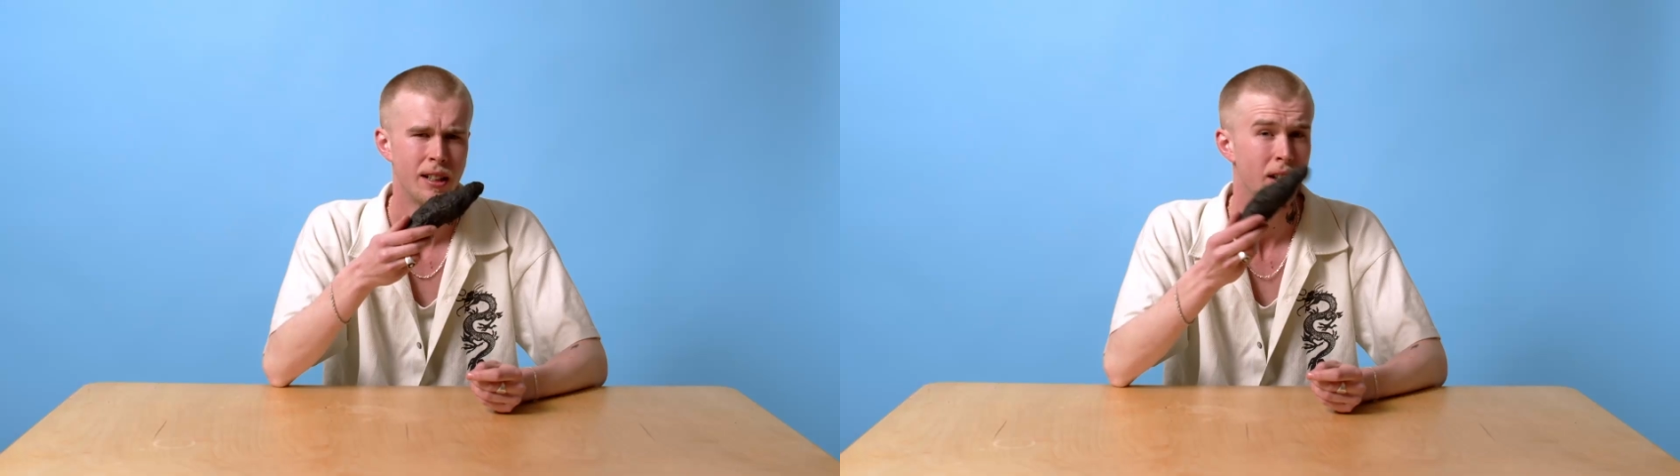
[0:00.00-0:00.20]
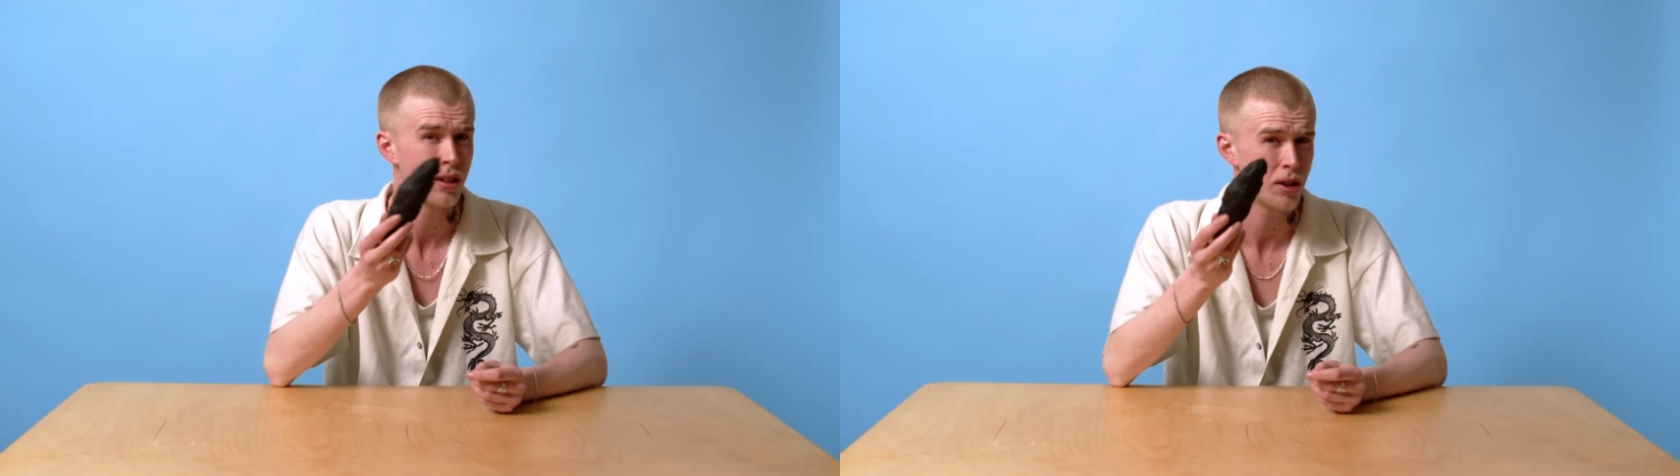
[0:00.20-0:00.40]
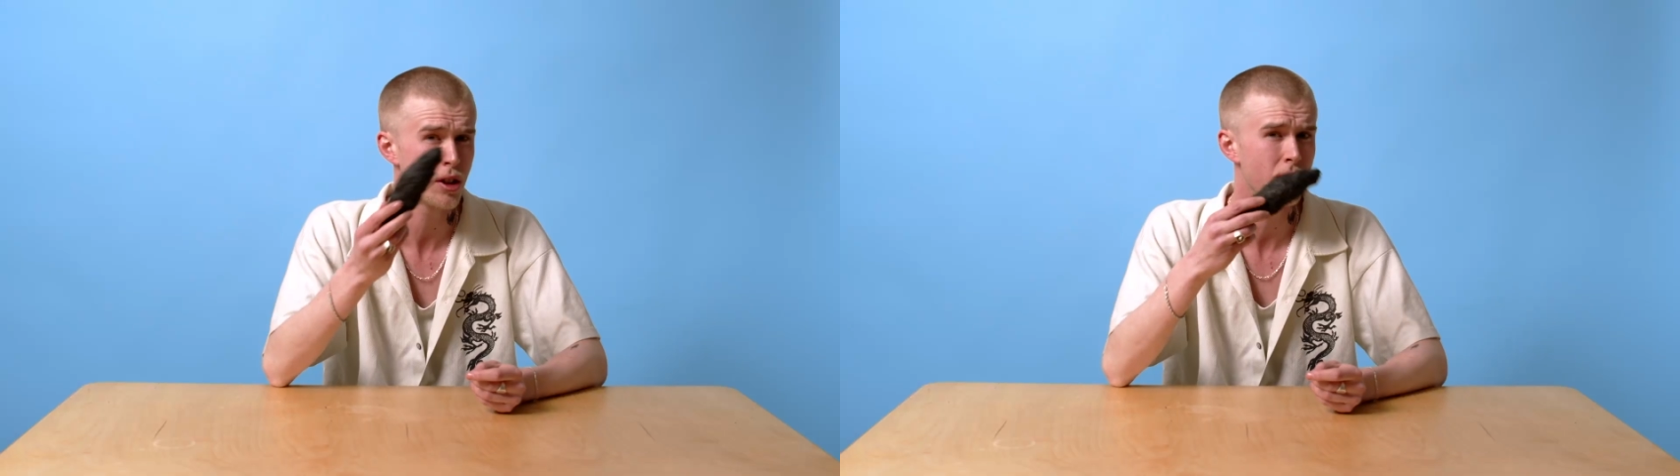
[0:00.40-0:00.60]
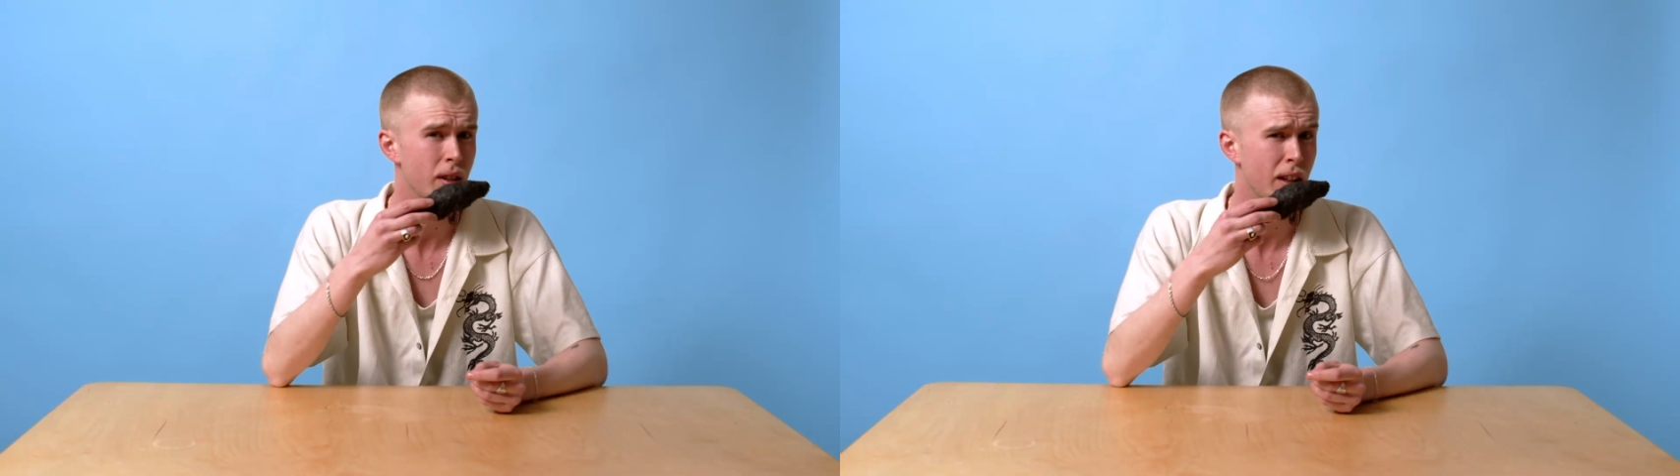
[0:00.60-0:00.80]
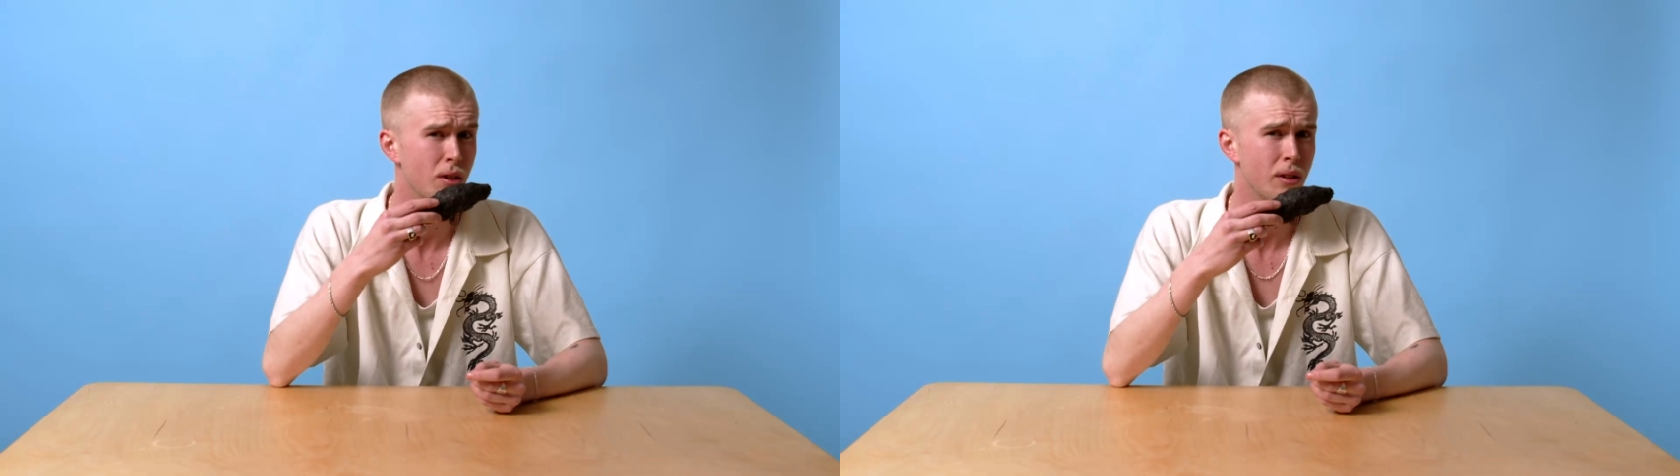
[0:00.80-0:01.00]
and you shouldn't
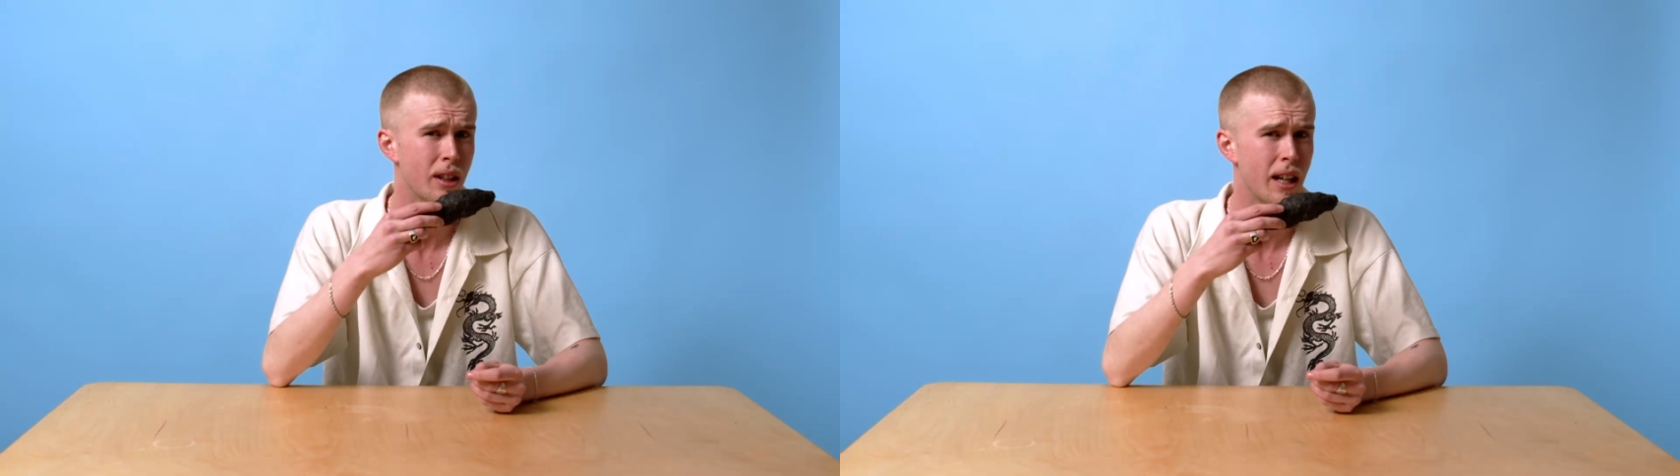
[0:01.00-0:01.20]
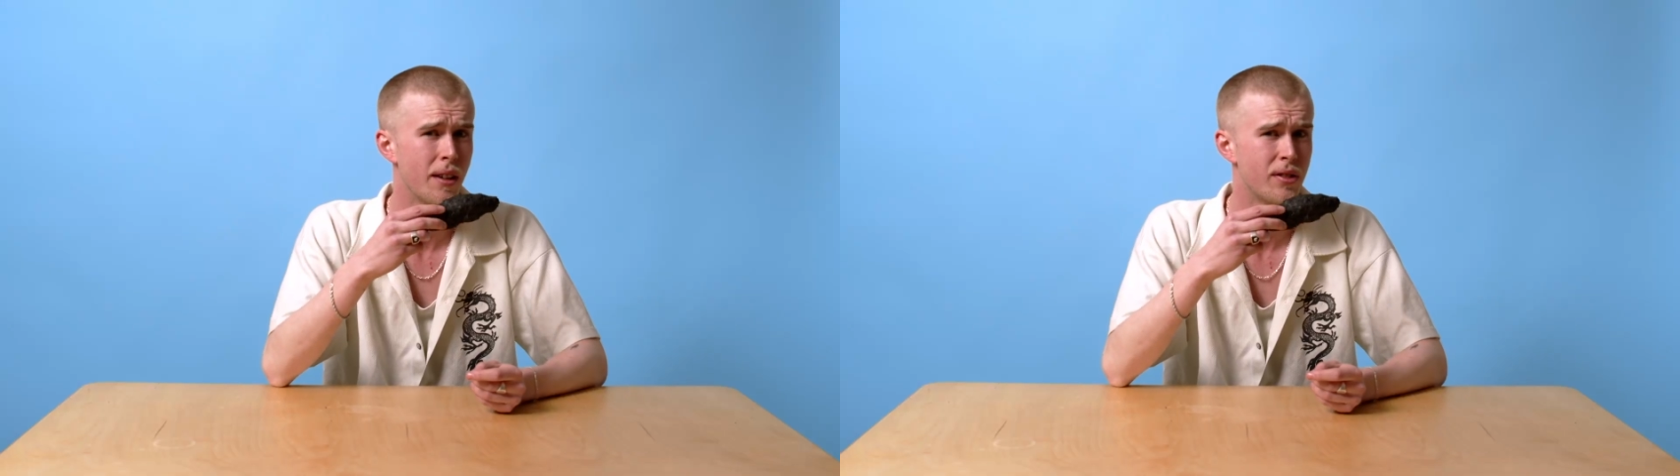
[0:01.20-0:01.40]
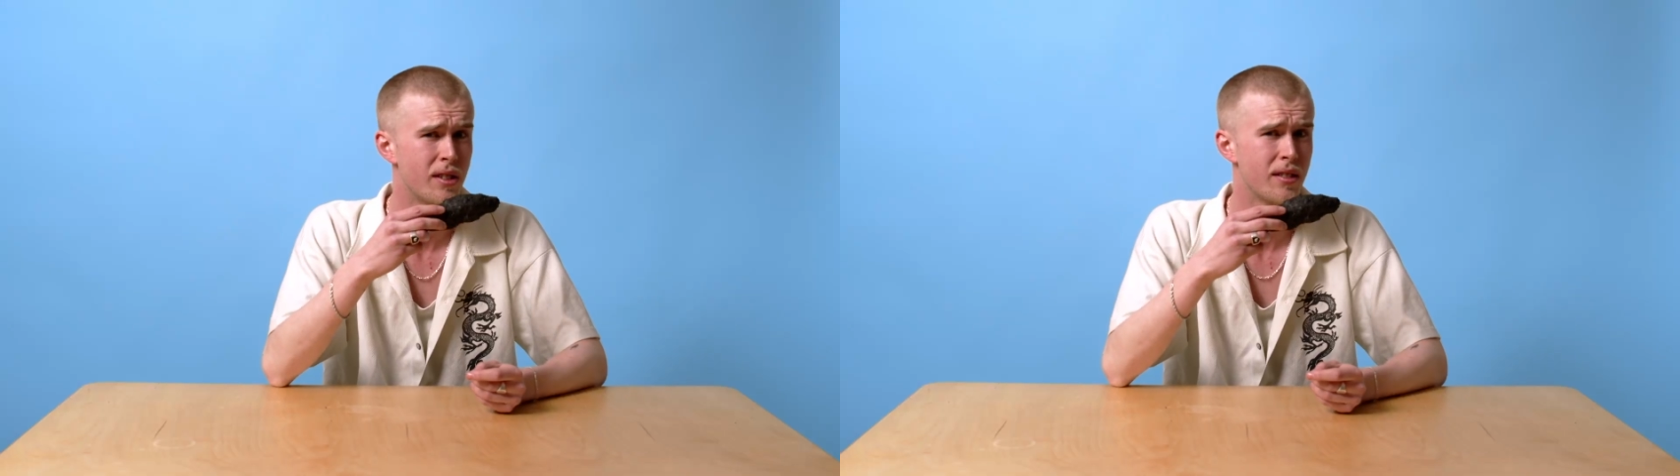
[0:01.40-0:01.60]
ignore the gifts